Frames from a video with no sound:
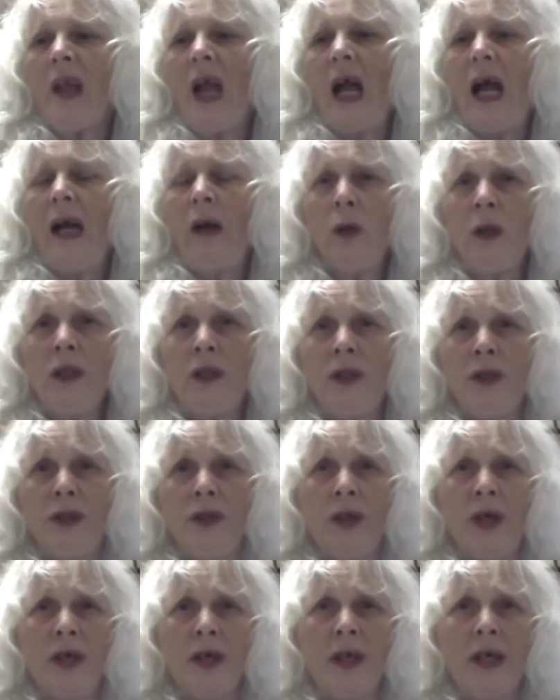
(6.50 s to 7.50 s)
I want to
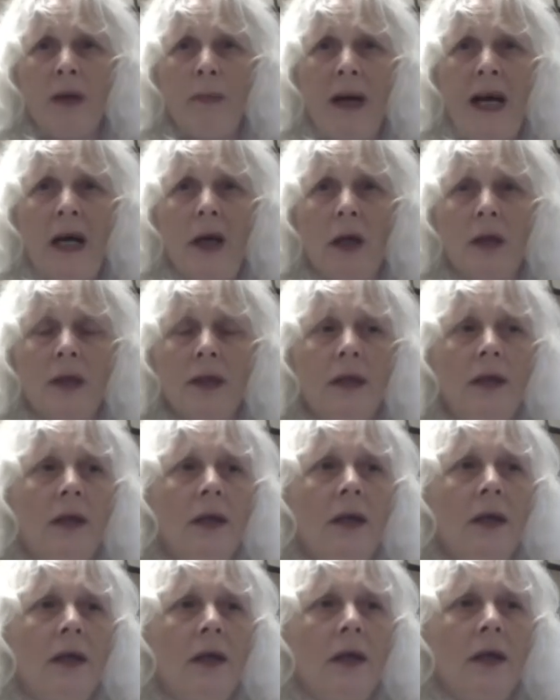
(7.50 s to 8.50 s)
talk about
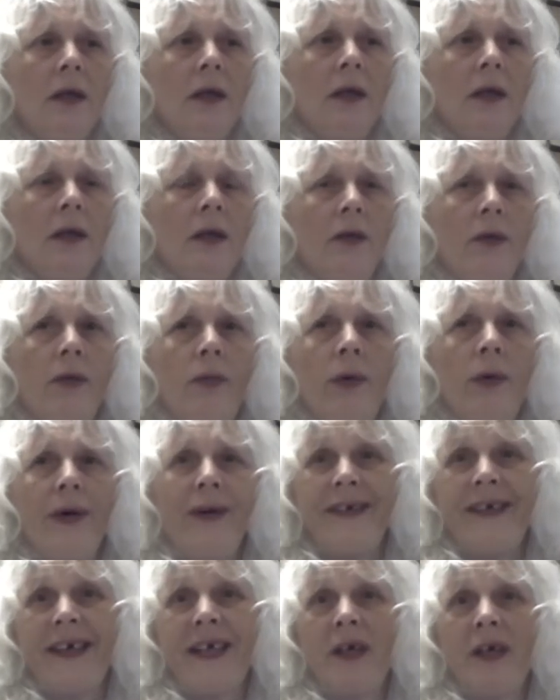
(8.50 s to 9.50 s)
the
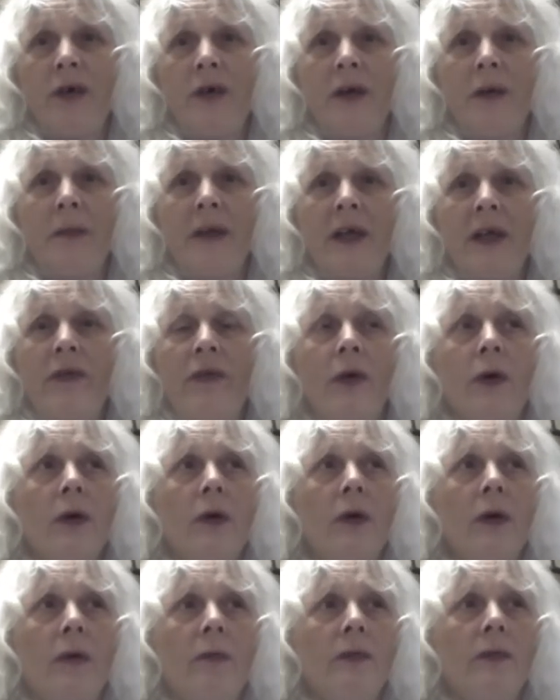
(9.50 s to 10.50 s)
World Economic
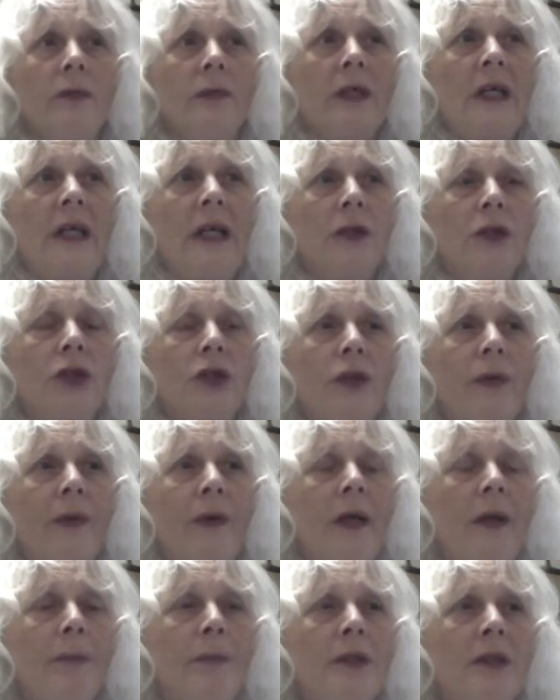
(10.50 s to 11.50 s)
Forum, Klaus
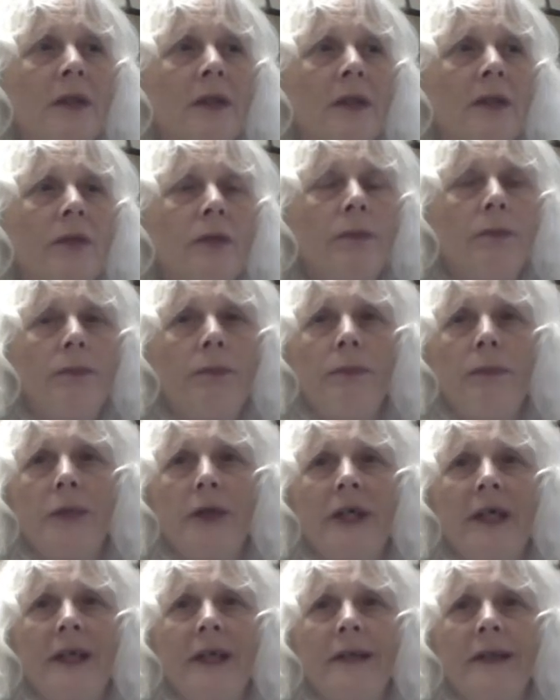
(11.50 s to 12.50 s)
Schwab's
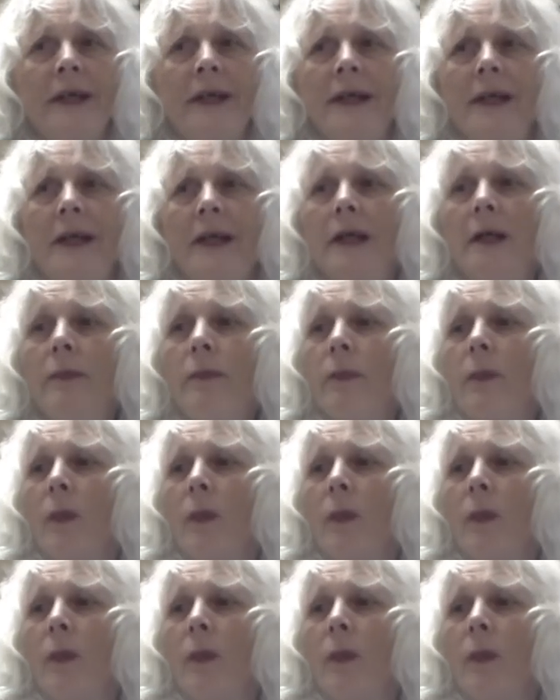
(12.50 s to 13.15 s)
brilliant idea,